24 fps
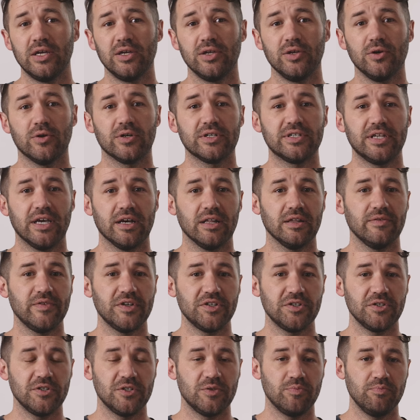your
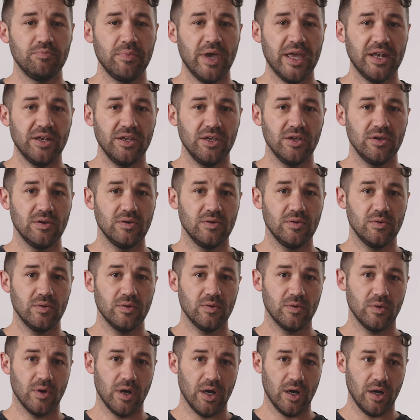television's menu
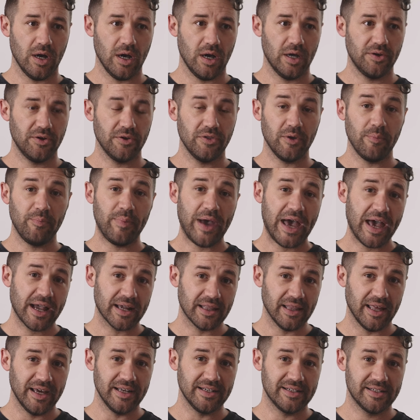under the
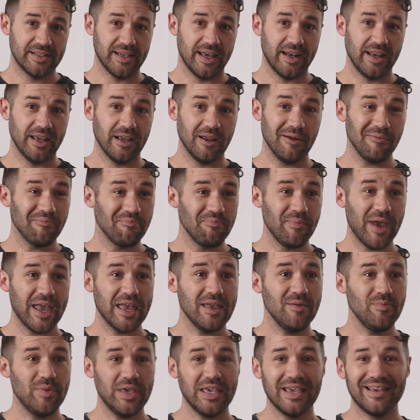backlight setting
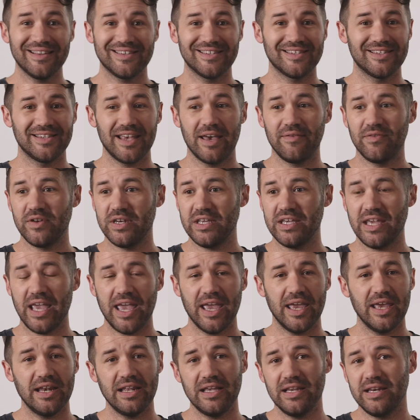may be at 70,
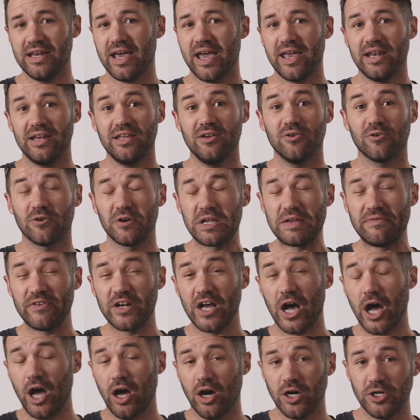80, 90, or even
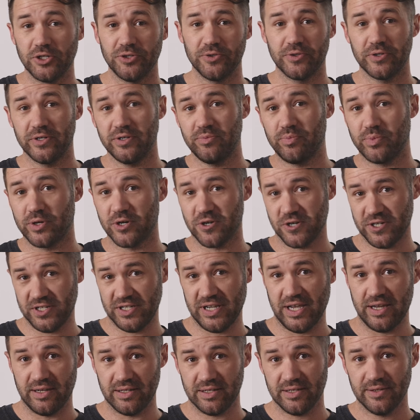
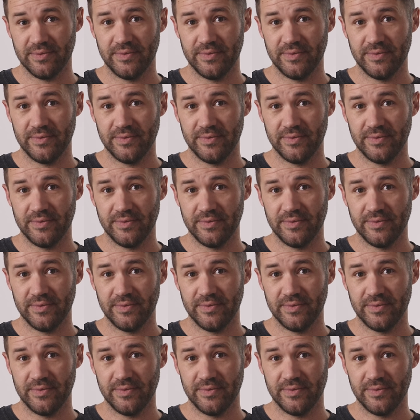100%.